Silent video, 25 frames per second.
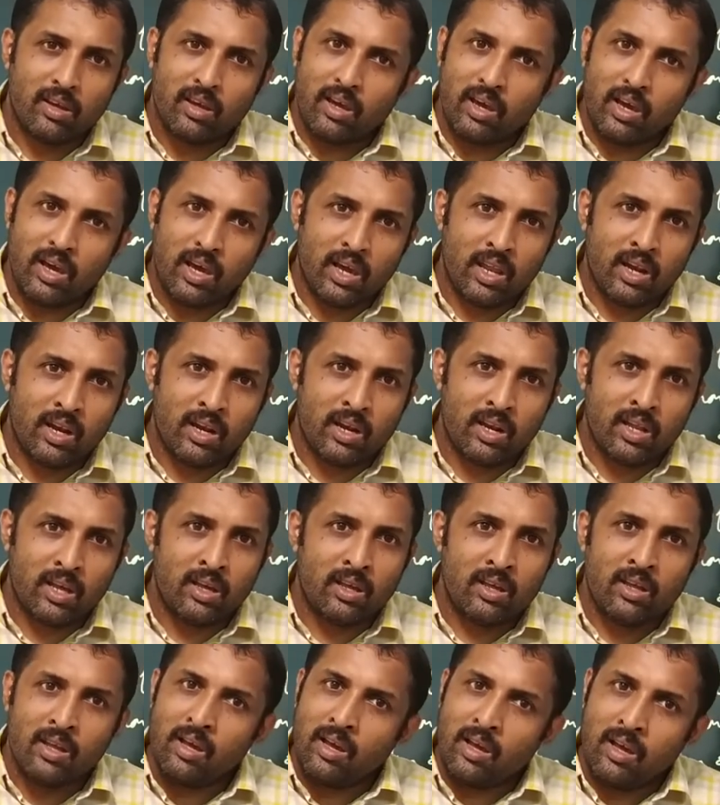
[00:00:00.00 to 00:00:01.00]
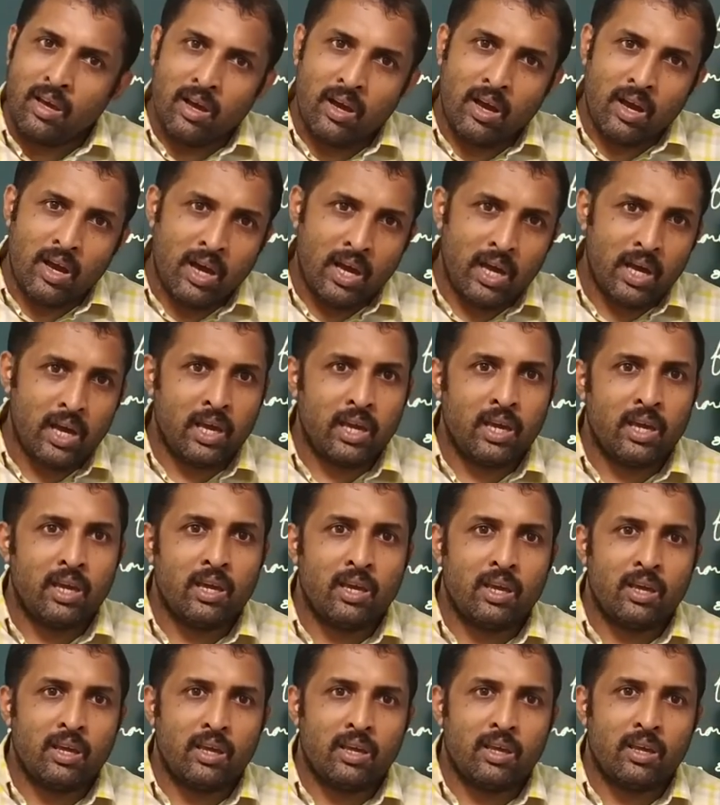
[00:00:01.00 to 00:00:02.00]
And I
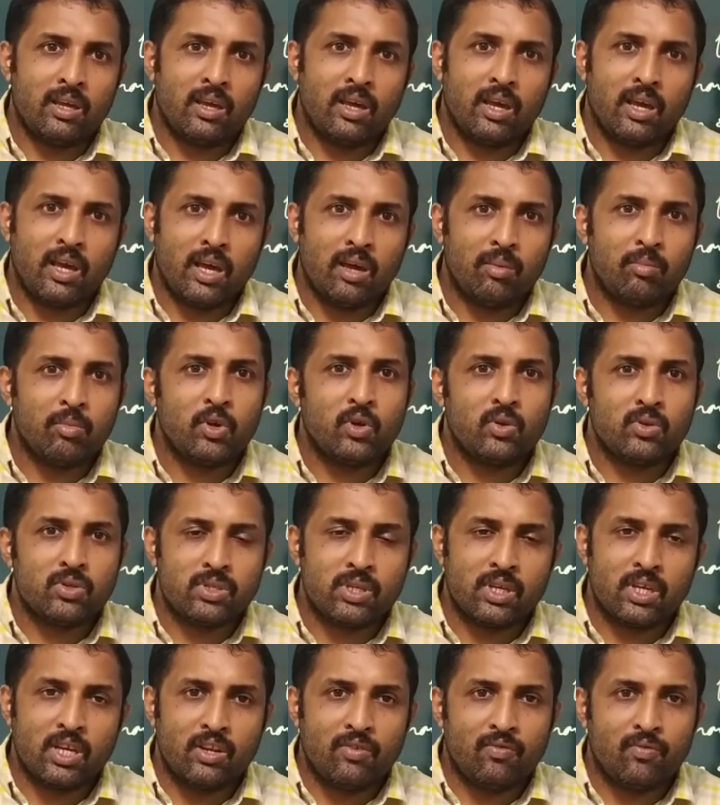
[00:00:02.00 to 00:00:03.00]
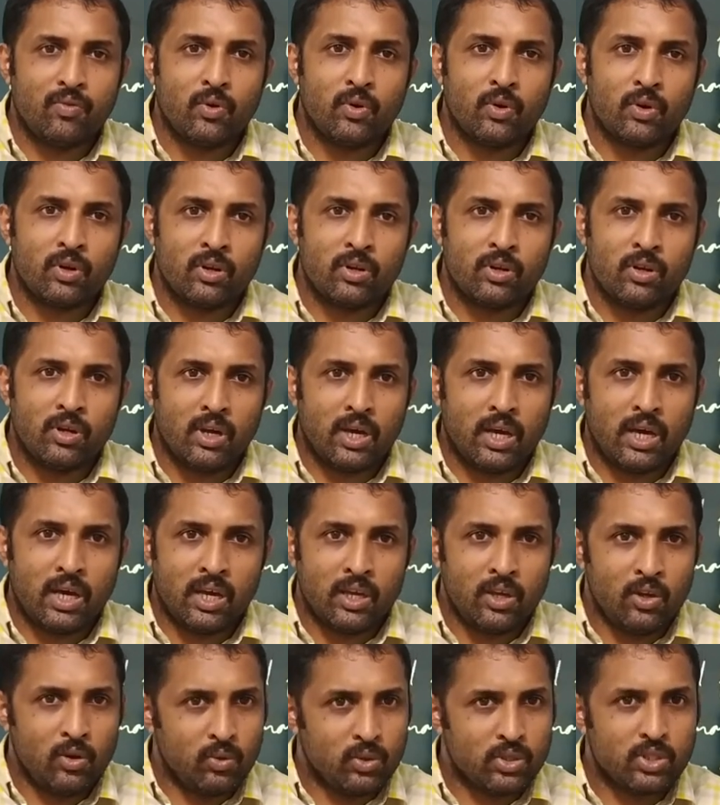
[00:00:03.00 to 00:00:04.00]
am using it for, I
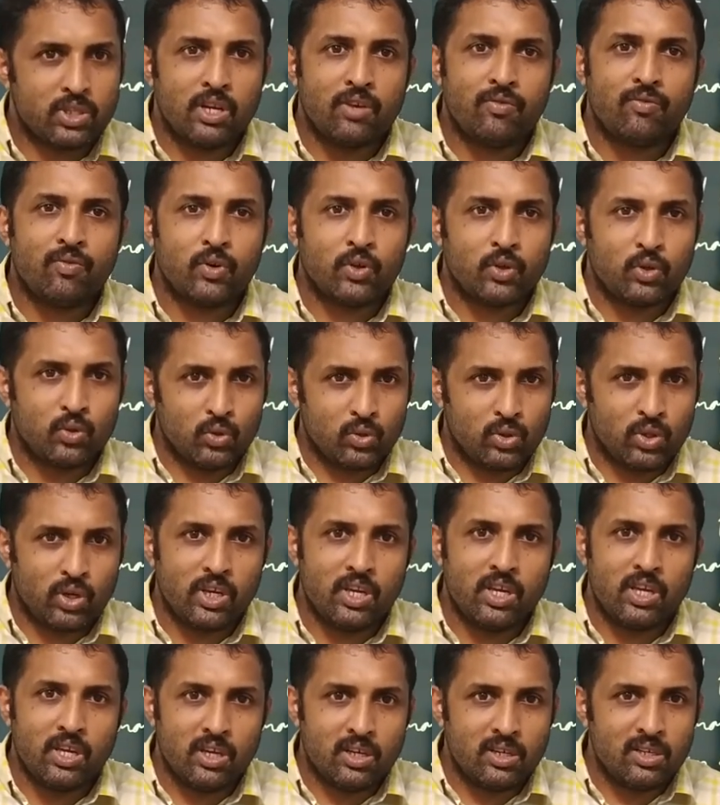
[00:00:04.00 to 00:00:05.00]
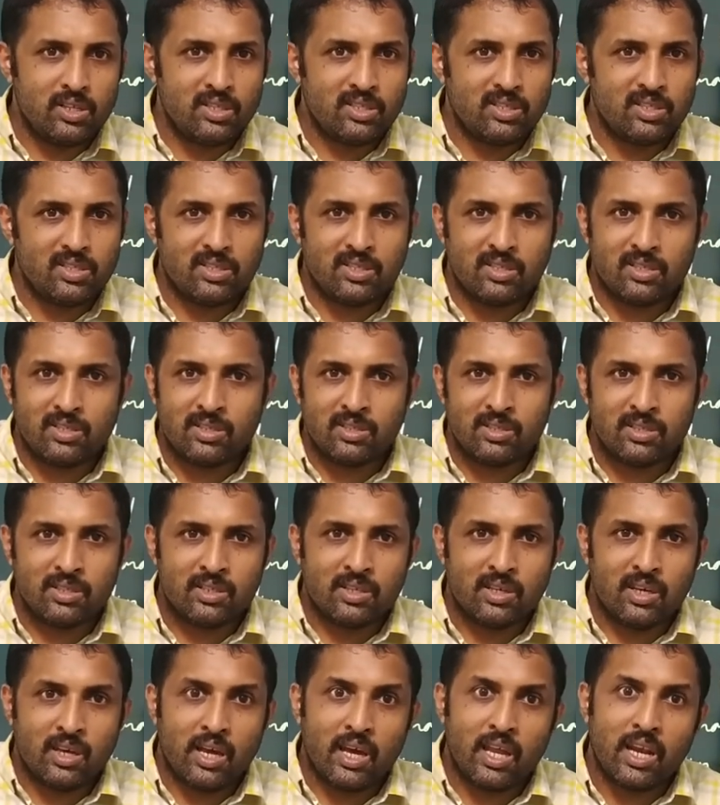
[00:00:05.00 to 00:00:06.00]
used it for 2-3 years.
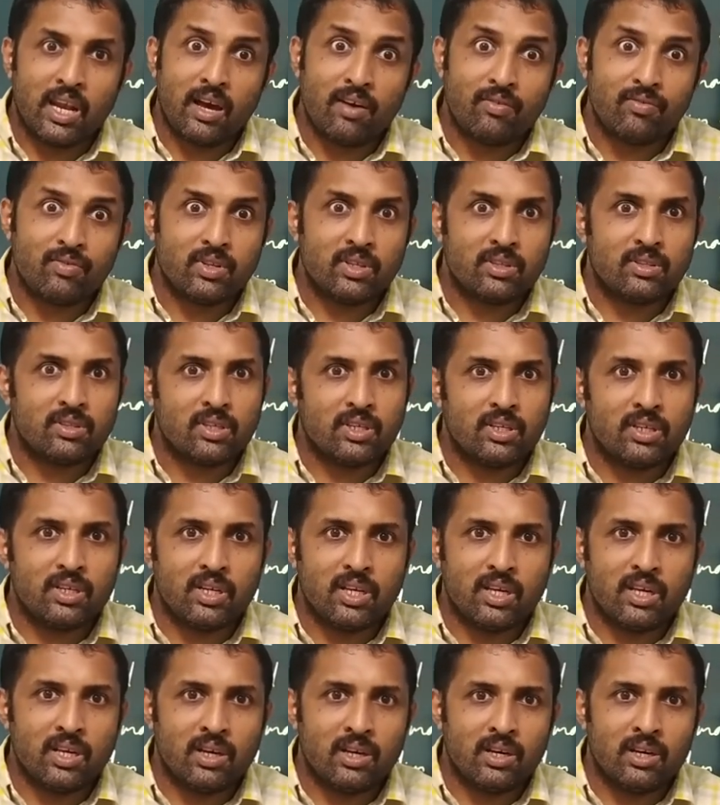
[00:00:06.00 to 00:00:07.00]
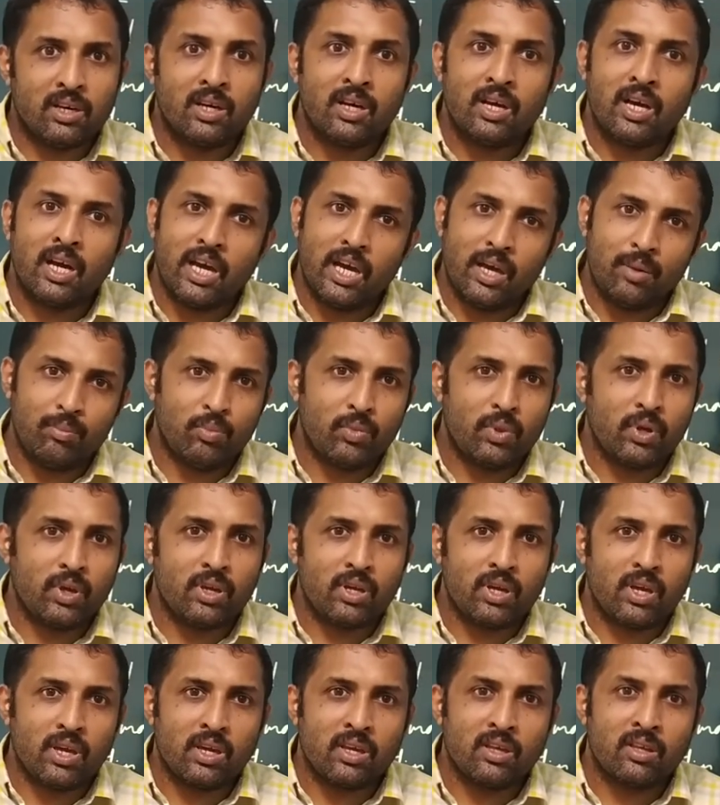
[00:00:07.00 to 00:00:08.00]
And after third year, I am
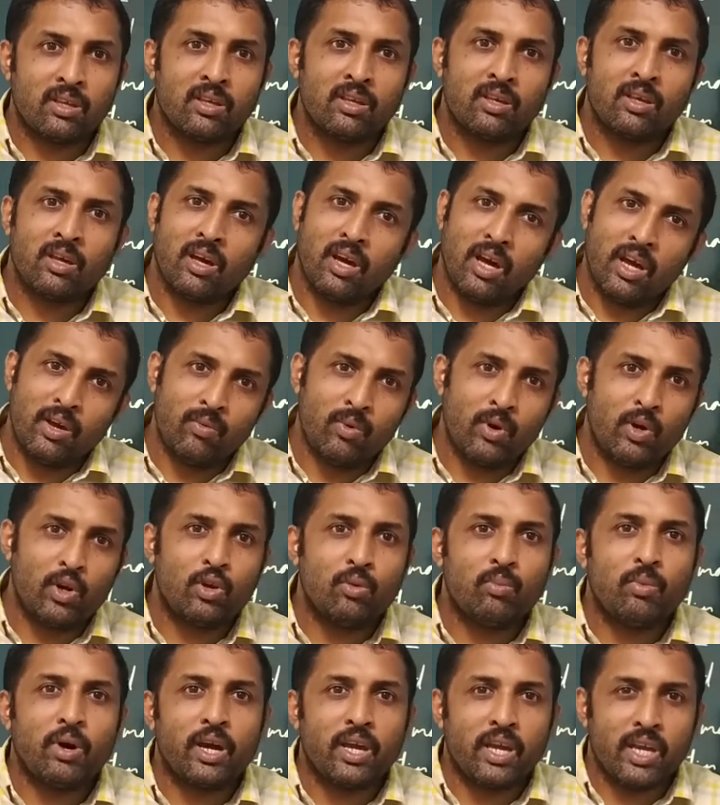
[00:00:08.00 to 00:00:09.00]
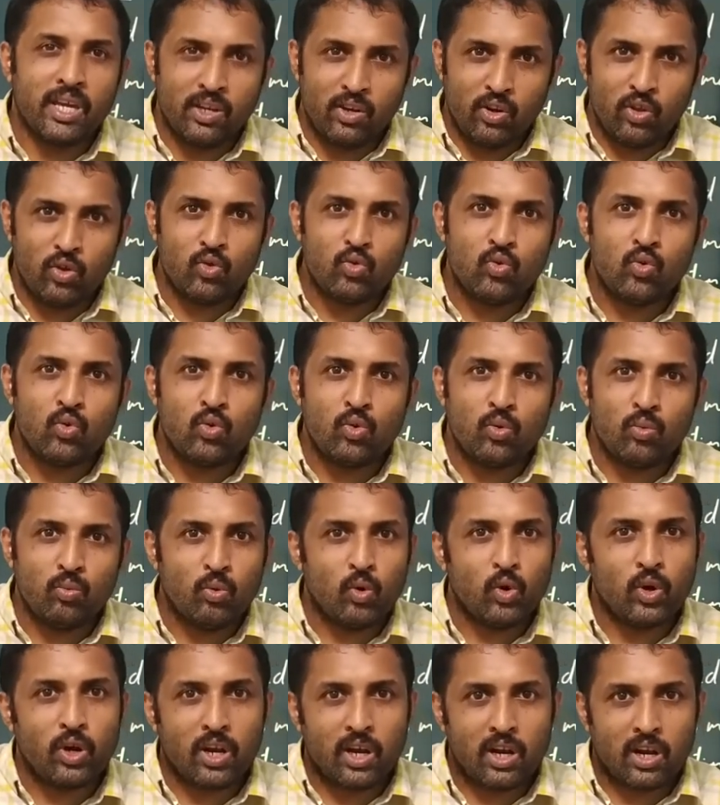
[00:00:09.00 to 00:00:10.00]
thinking, I want to buy a new
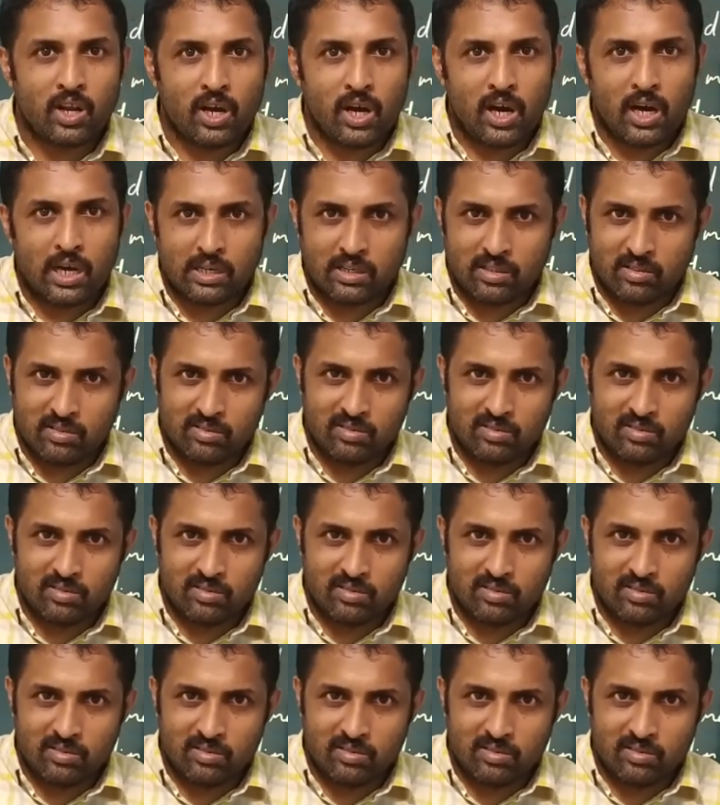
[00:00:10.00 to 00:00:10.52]
model car.